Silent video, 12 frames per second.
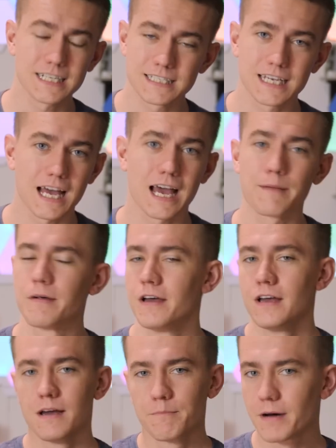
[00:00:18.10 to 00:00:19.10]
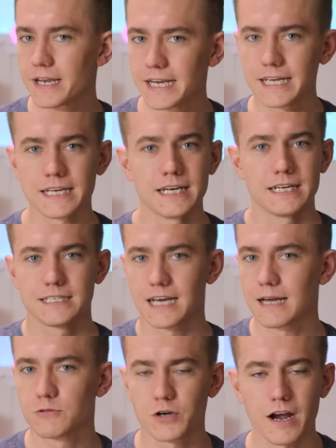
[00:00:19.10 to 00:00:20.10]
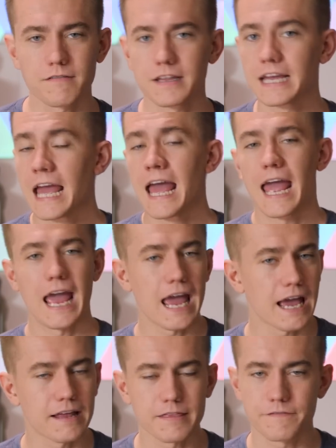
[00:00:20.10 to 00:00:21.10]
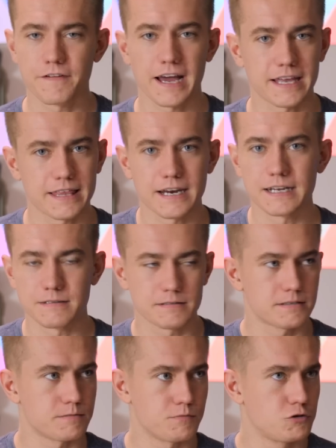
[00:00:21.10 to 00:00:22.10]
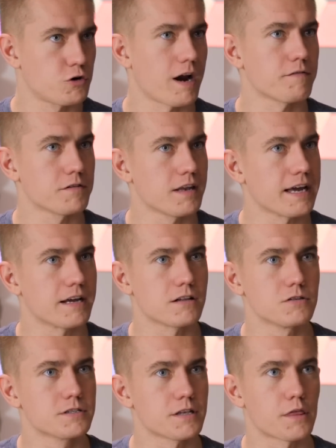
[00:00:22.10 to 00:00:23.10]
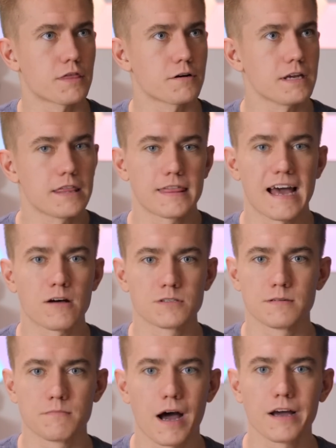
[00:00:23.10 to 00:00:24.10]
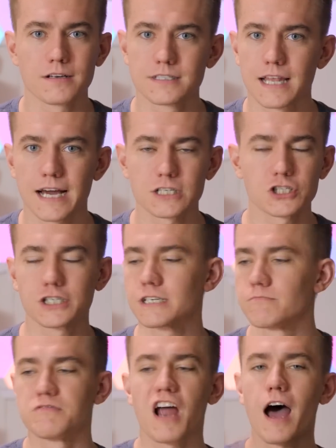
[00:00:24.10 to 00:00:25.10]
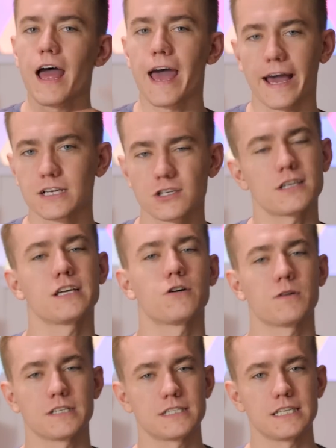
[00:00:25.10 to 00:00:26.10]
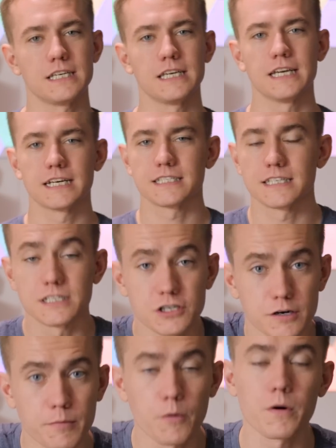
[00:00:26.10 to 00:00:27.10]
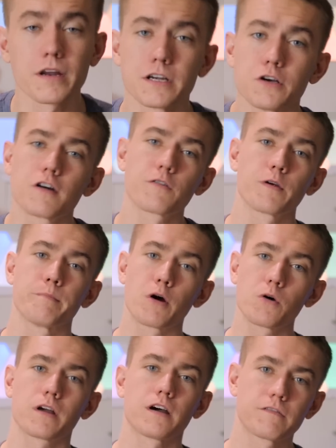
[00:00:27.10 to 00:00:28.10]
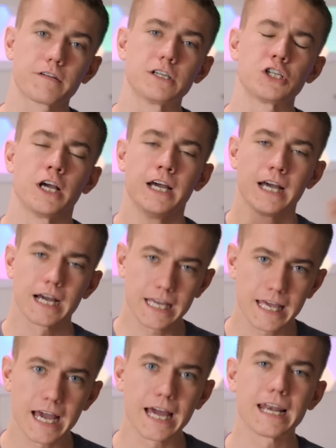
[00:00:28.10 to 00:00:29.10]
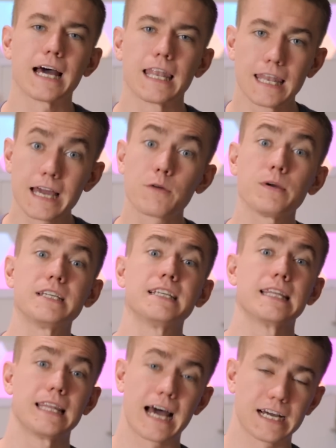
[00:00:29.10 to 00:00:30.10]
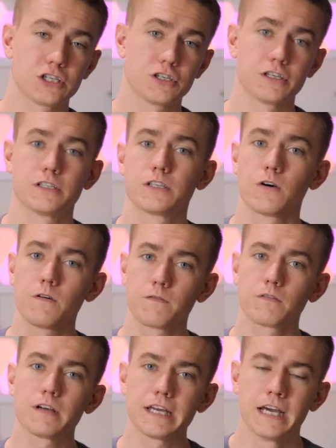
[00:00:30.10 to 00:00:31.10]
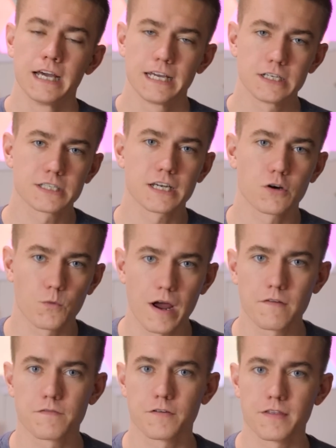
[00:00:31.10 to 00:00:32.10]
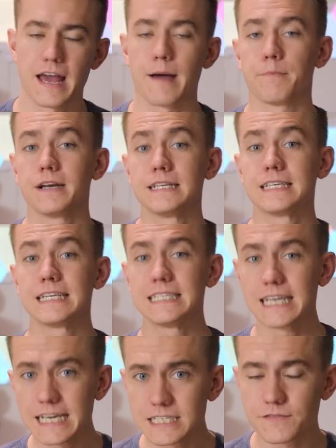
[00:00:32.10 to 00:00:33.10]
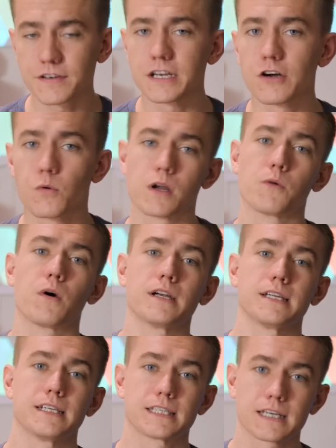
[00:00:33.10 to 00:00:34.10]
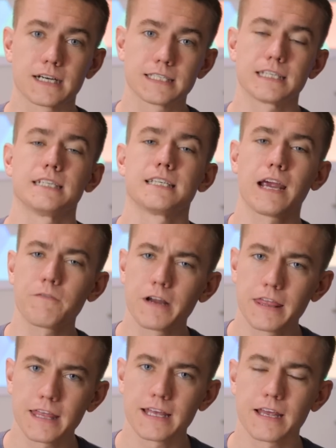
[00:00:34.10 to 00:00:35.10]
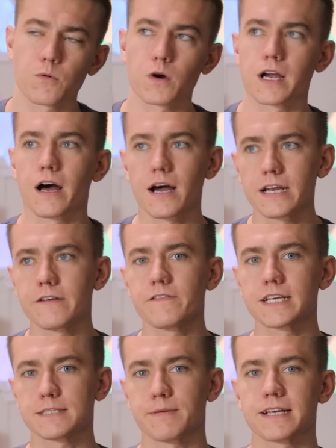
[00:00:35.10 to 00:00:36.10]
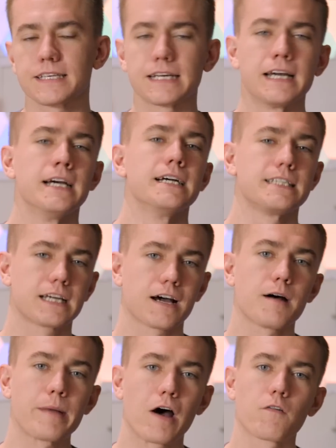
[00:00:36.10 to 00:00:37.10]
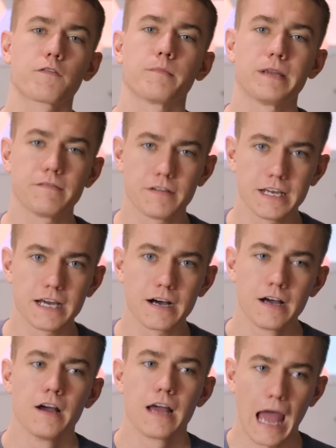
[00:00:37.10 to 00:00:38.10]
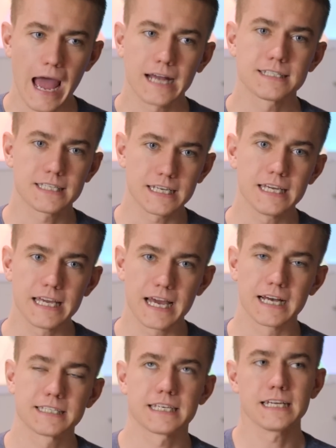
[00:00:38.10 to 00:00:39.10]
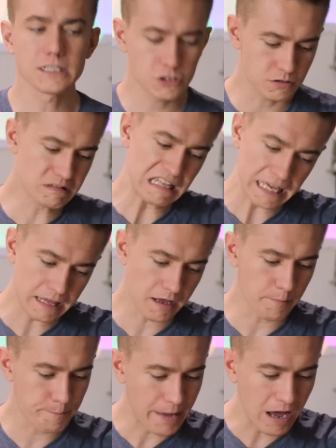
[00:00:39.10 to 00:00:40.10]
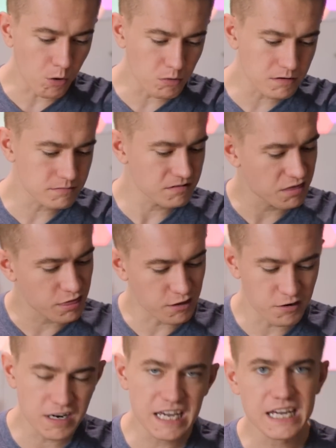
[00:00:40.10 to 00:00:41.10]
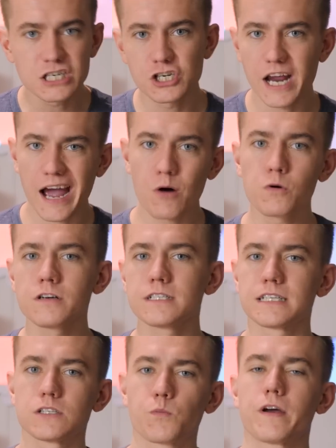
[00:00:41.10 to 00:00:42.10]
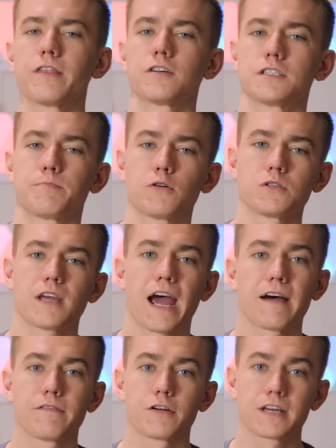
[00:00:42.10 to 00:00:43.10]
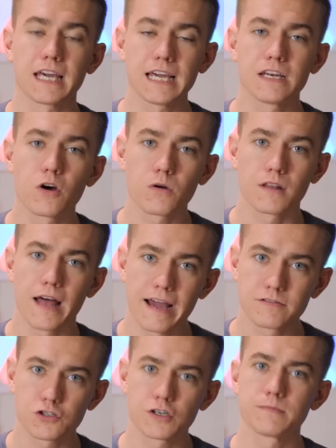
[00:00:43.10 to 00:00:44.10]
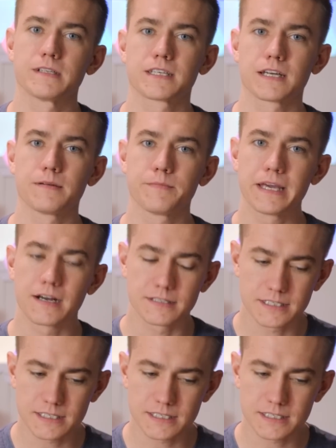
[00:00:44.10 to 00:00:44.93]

in time. Money, time traveling, and the fact that I traveled like close to 30,000 miles last year. Not actually going to CES this year, but we're gonna do our remote coverage again like we did last year, so hopefully you stick around for that. But in today's video, what I wanna discuss is everything that we're kind of expecting to come out from NVIDIA at CES in like about 30-ish hours is when they're supposed to have their keynote live stream. It's gonna be on